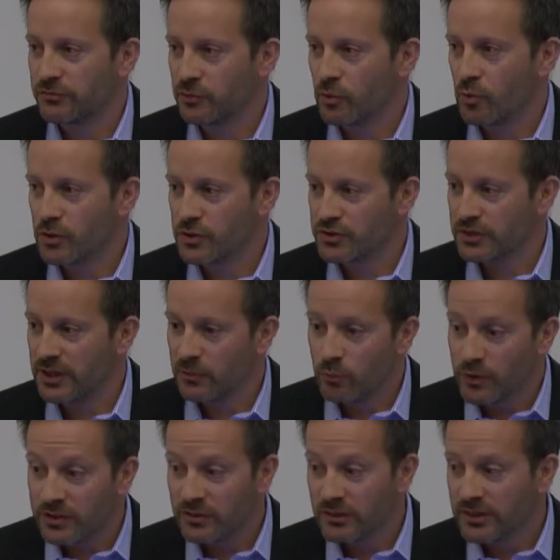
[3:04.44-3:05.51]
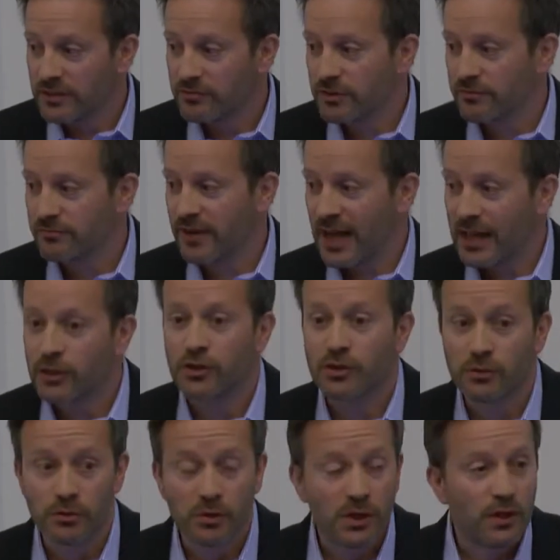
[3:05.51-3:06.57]
course, that we deliver
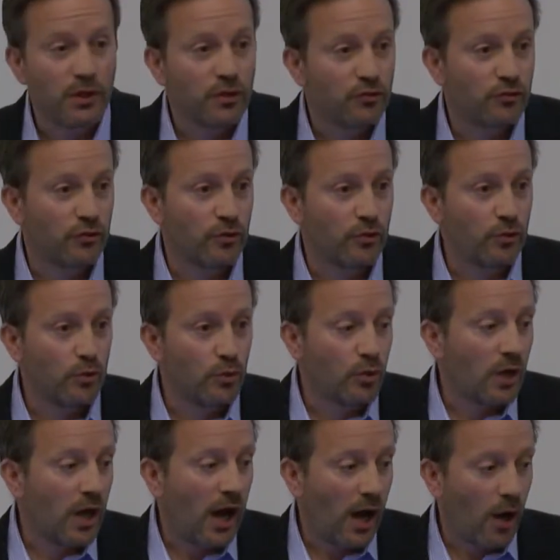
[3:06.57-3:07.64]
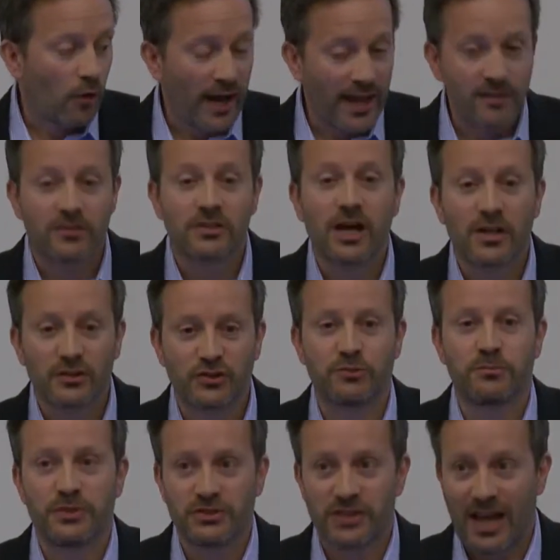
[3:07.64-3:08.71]
value to our end
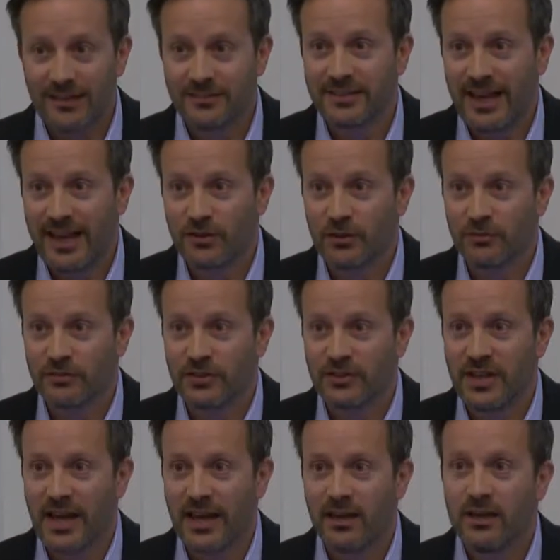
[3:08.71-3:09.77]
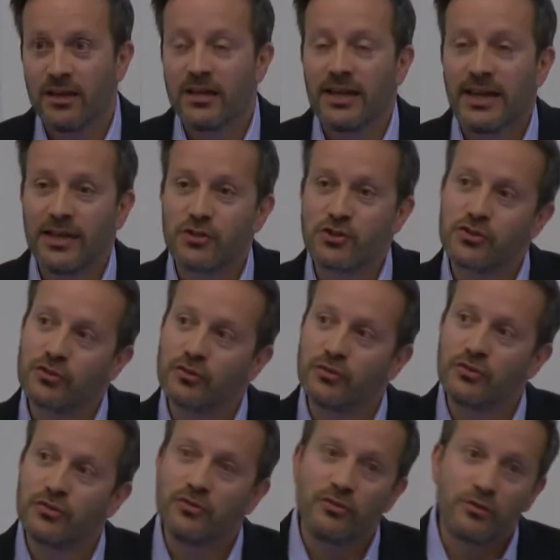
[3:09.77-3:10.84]
customers at the end of the day. It should
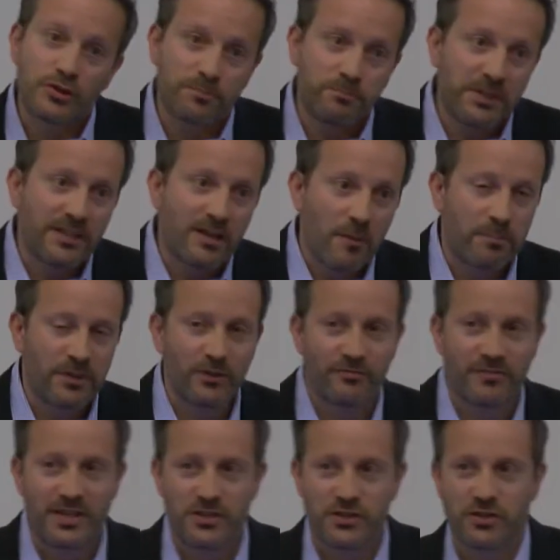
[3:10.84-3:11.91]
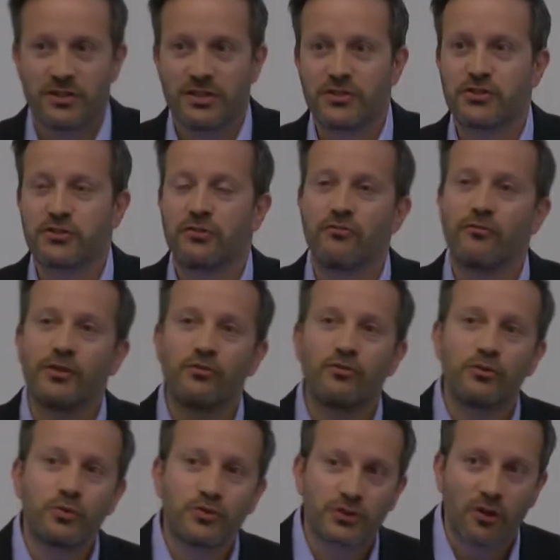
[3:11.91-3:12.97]
speed up innovation, it should
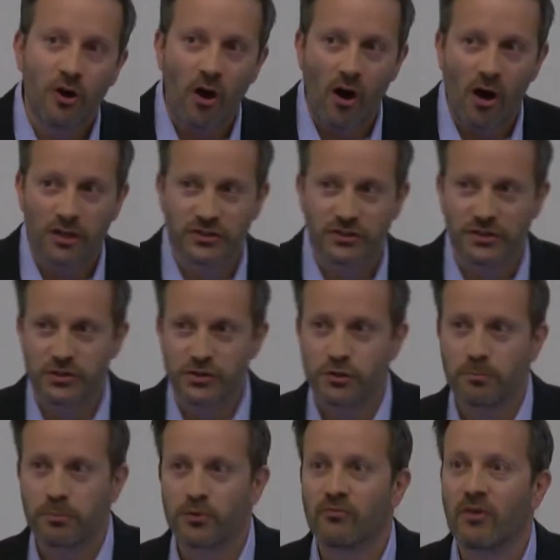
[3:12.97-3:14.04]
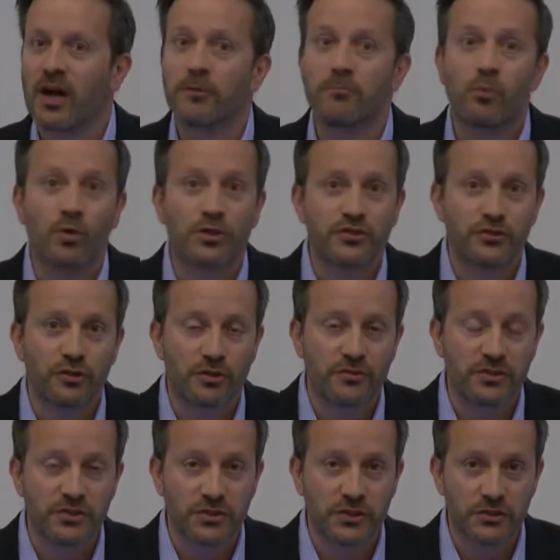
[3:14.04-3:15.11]
reduce cost, it should provide more
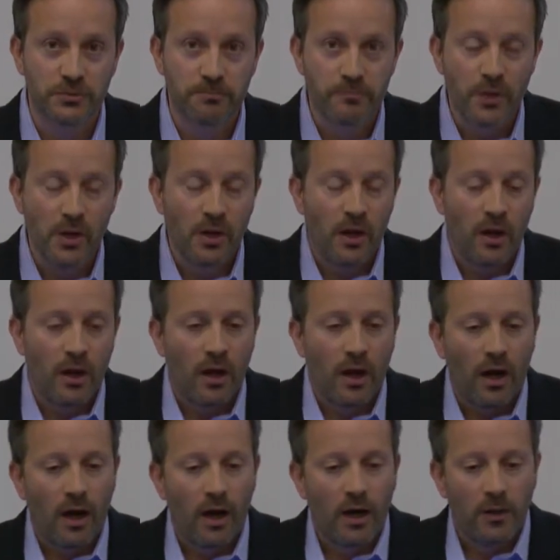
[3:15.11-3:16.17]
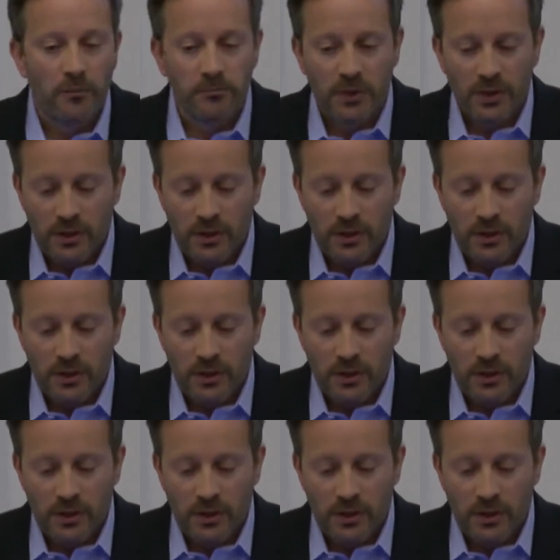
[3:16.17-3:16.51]
services. You